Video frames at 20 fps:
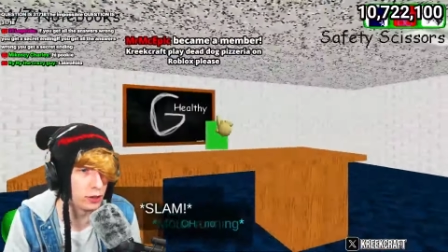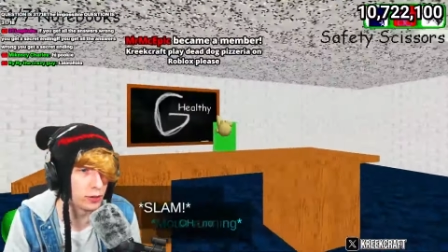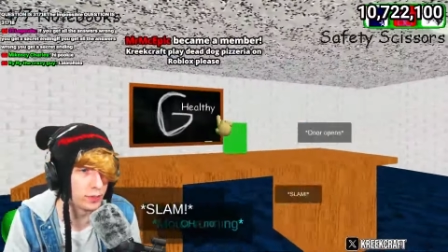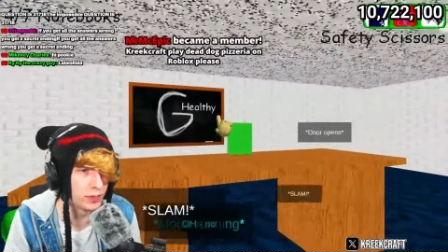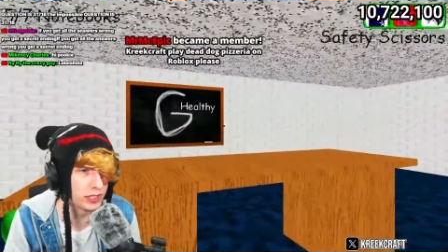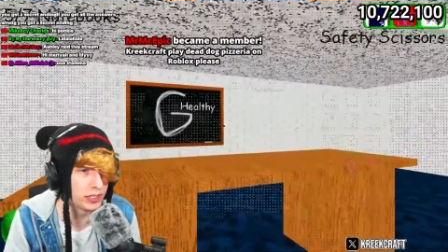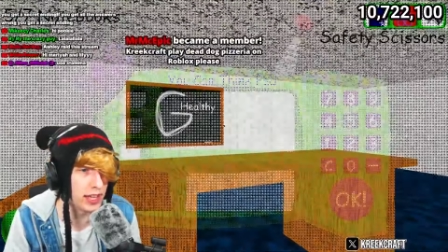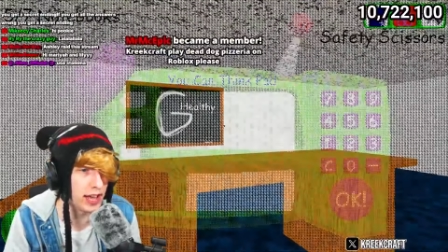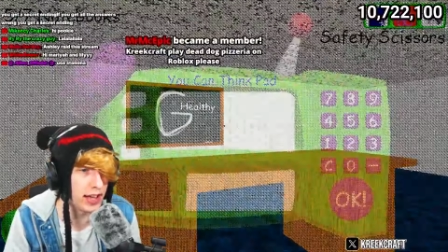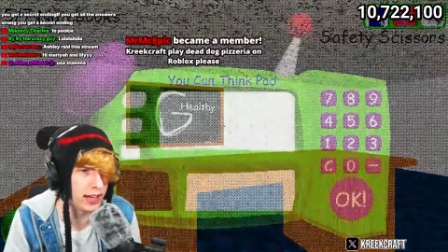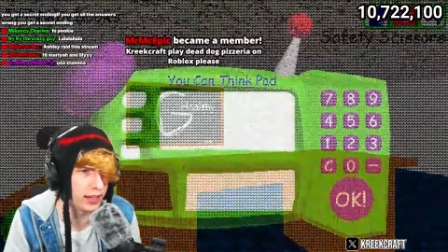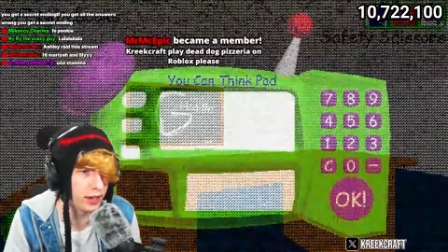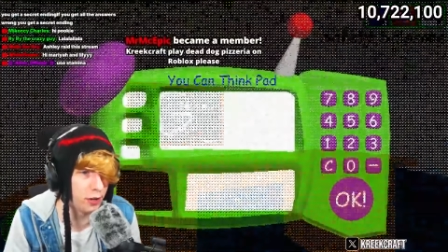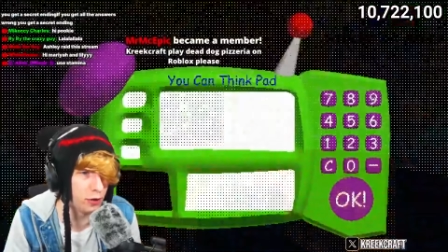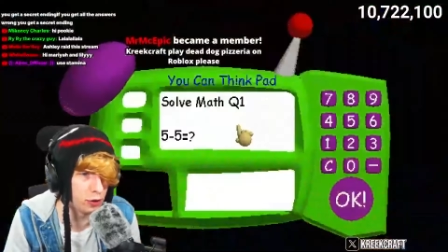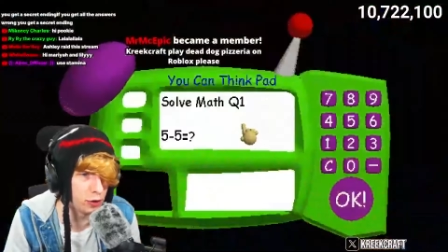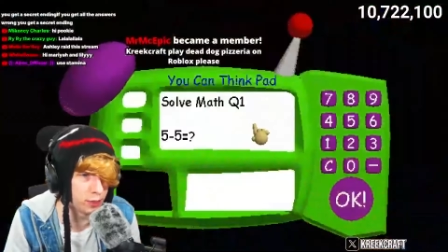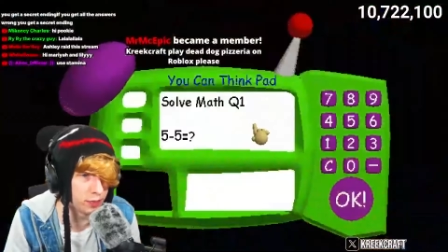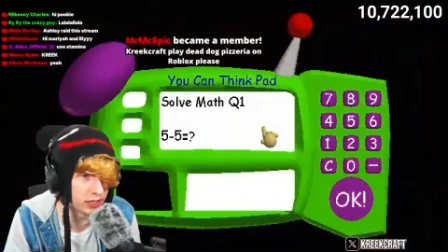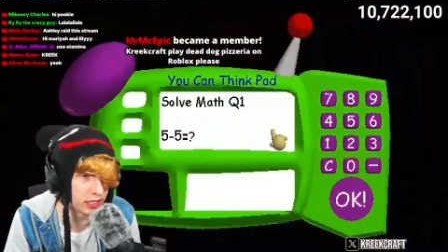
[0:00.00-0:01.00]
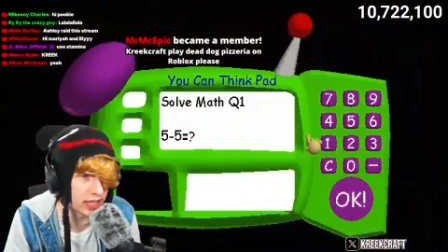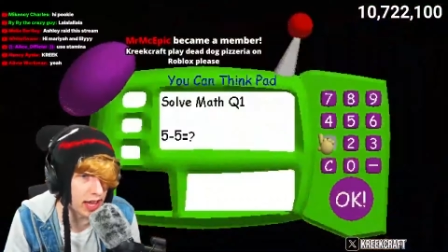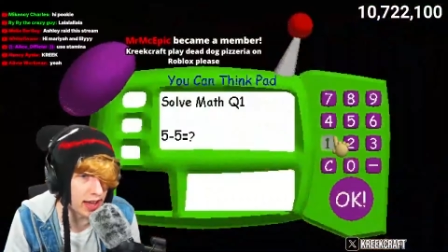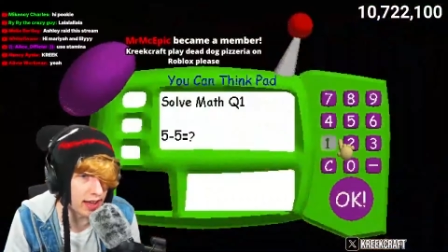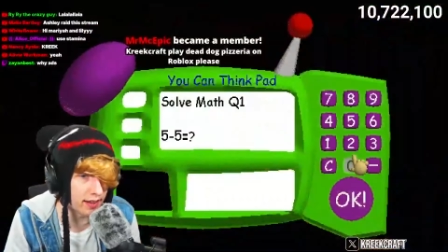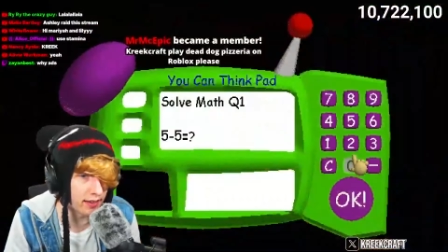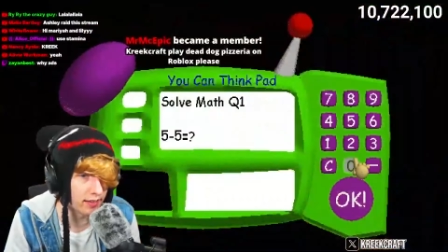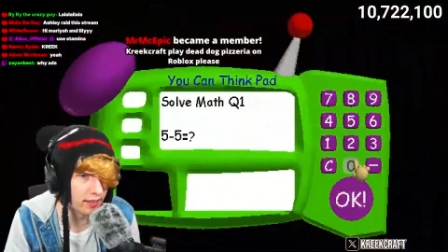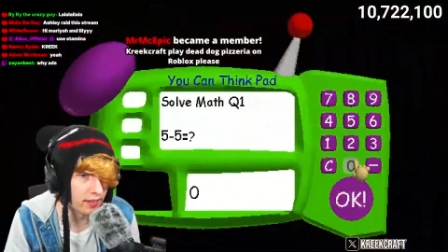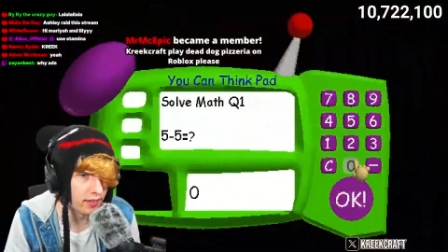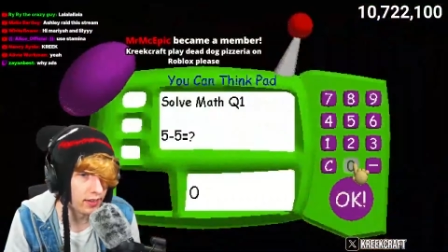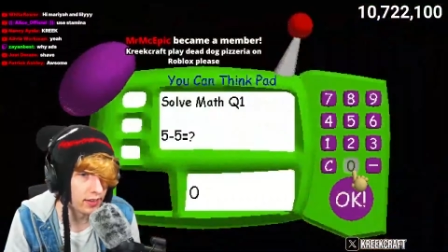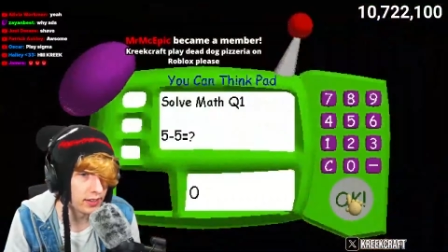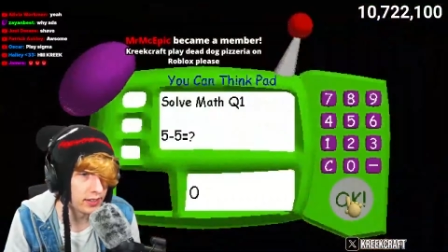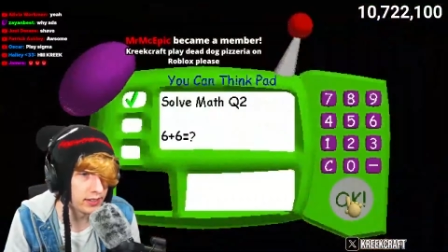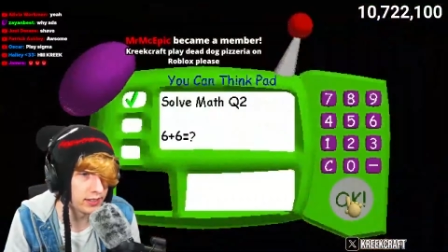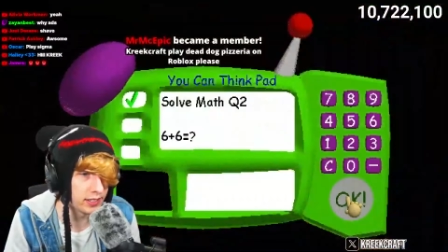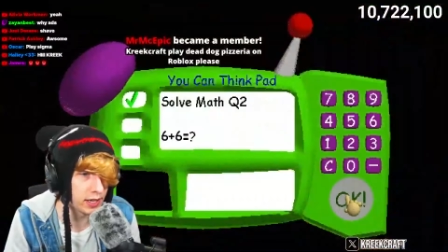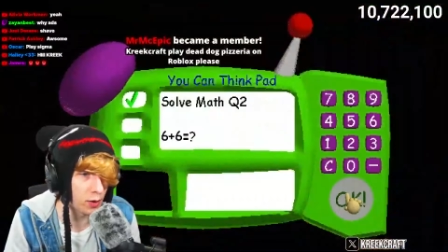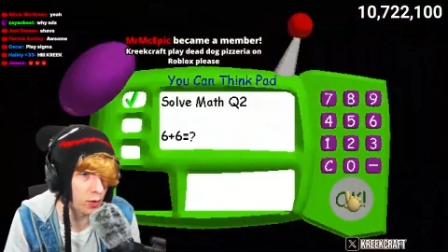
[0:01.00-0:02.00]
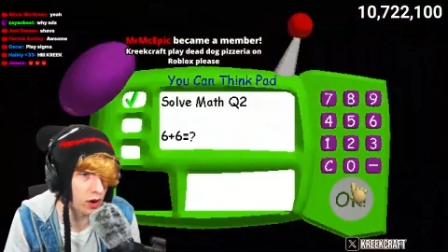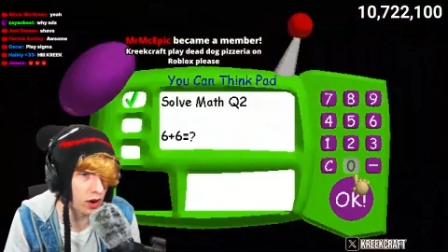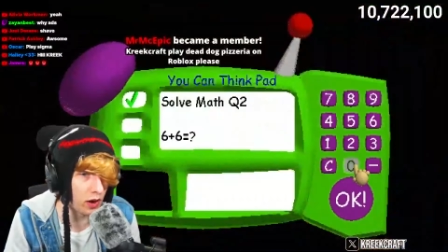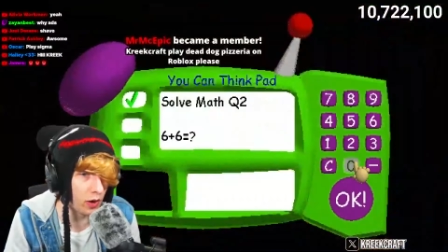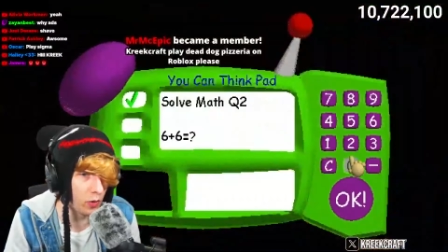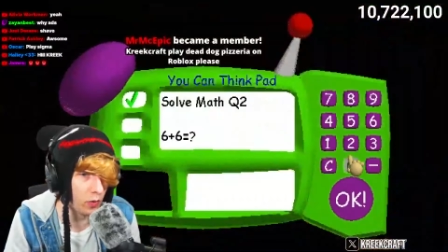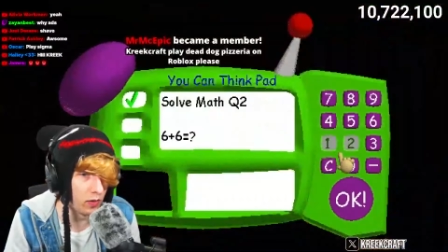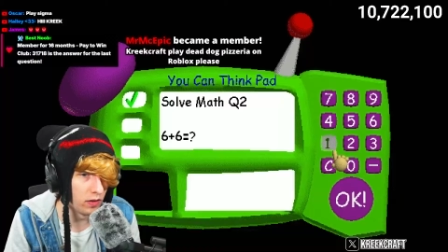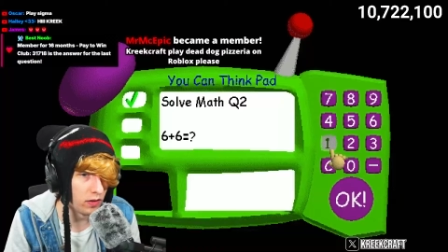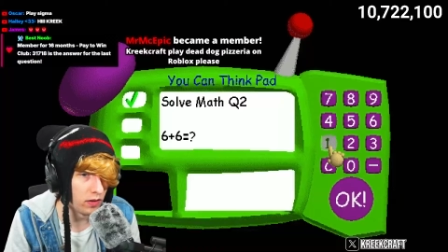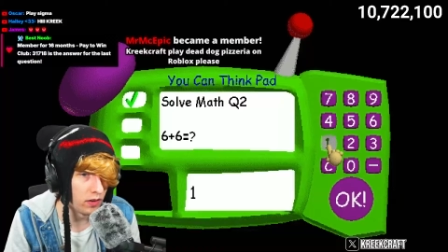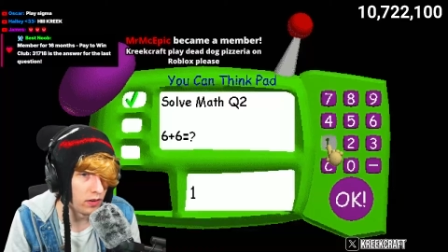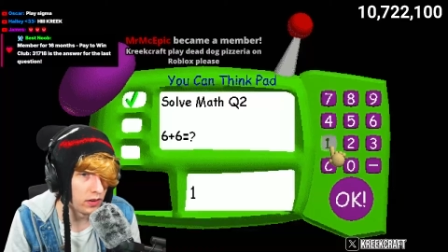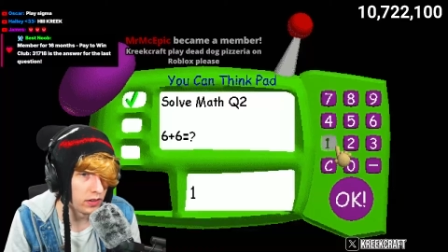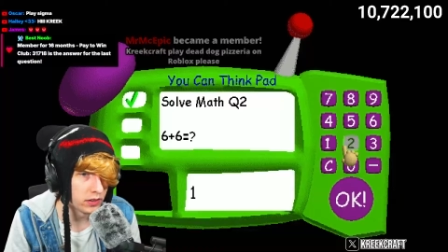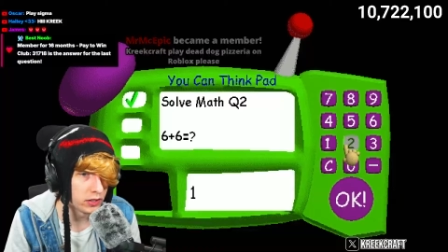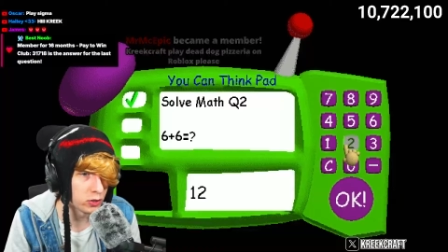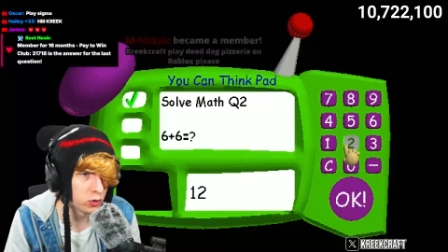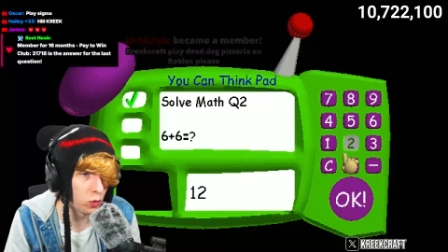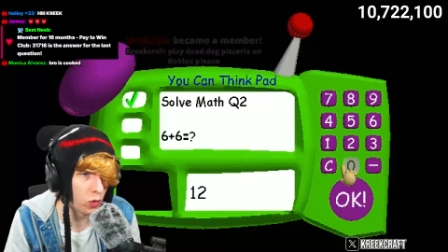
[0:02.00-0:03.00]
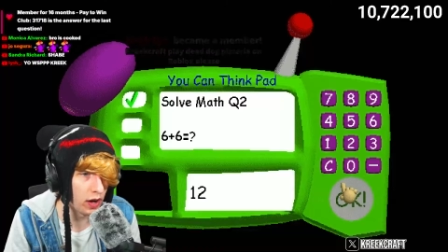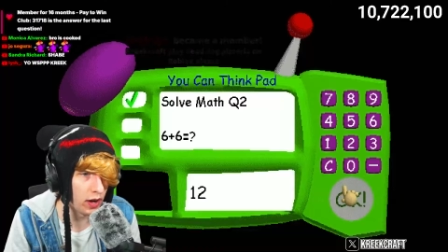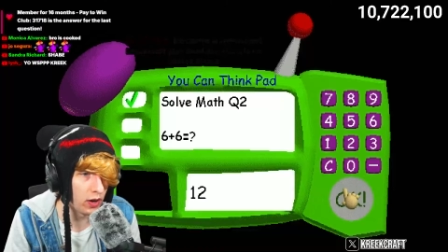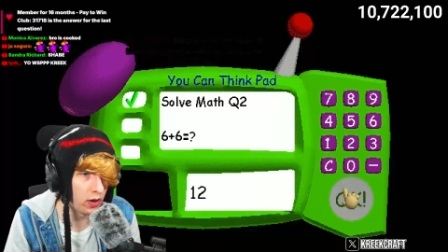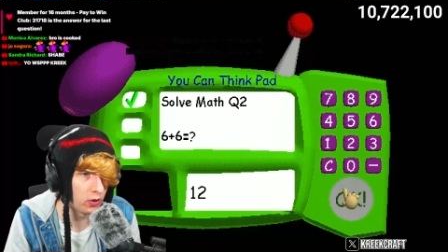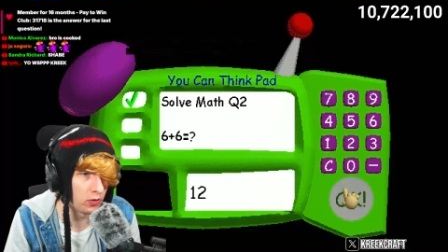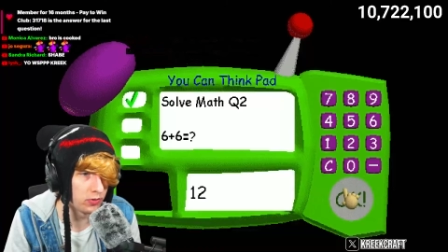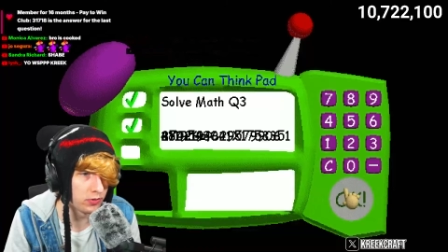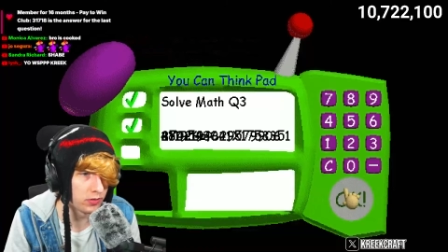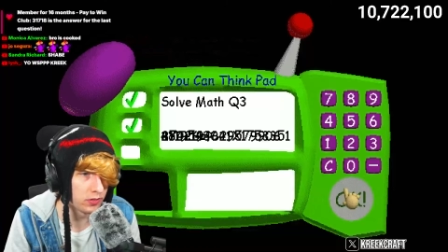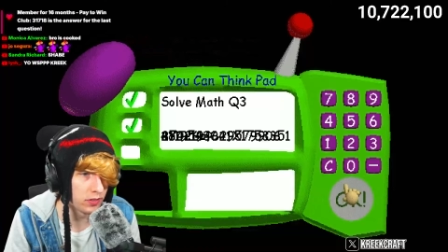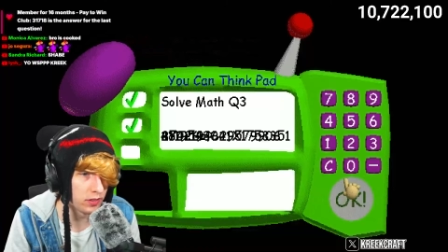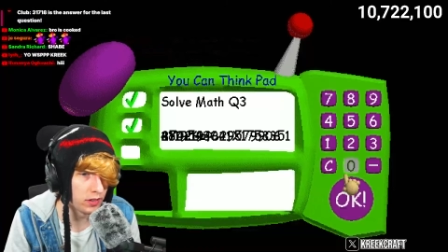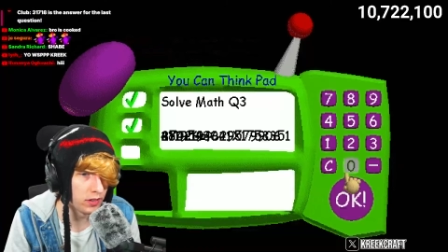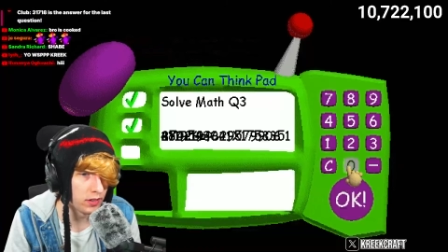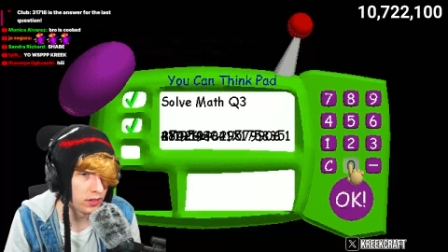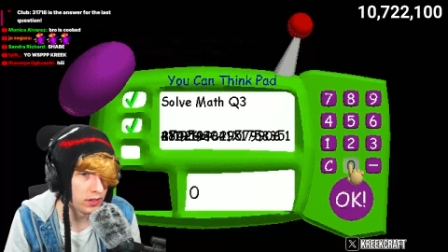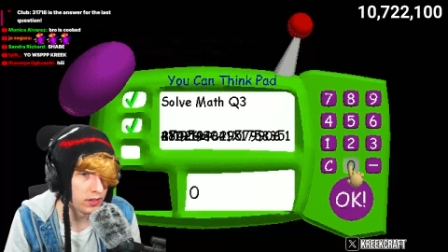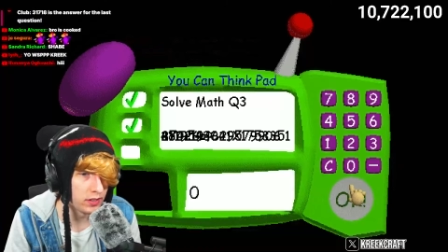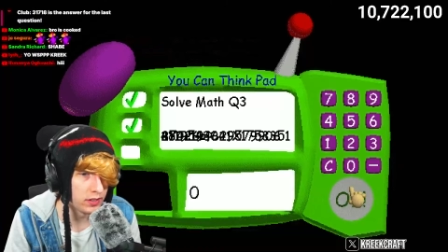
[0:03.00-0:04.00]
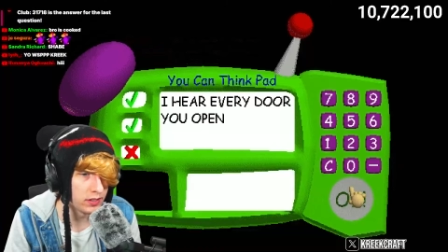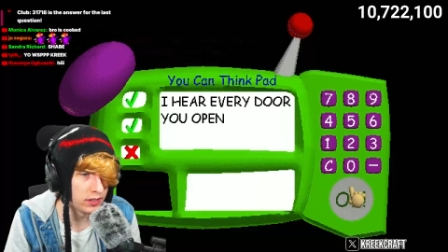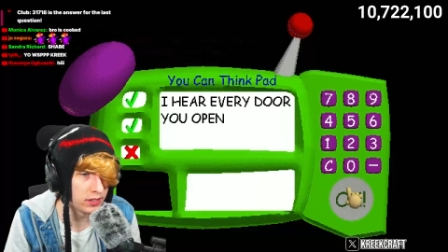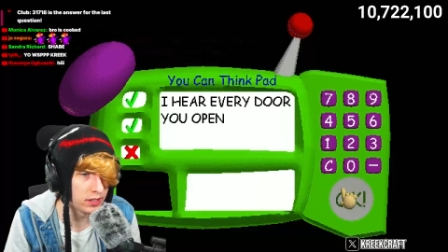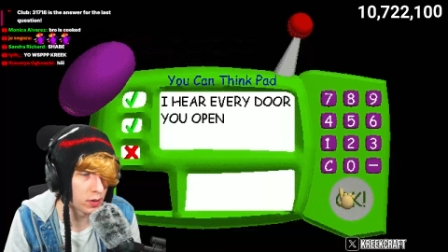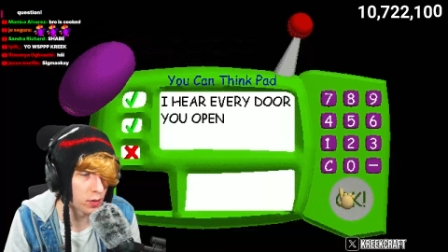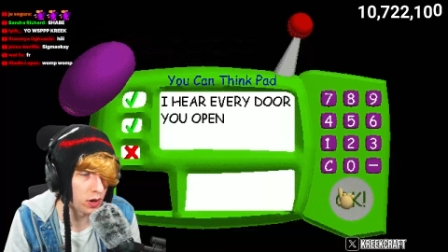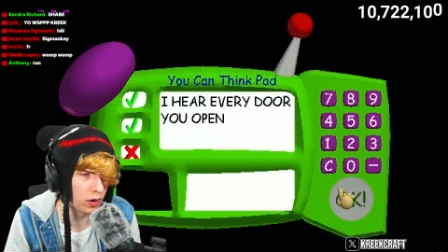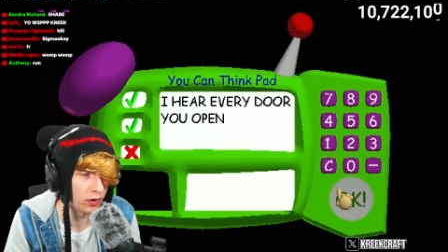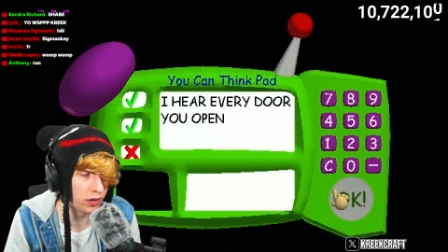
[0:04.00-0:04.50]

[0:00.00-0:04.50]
mistake. Huge mistake. Zero, twelve, zero.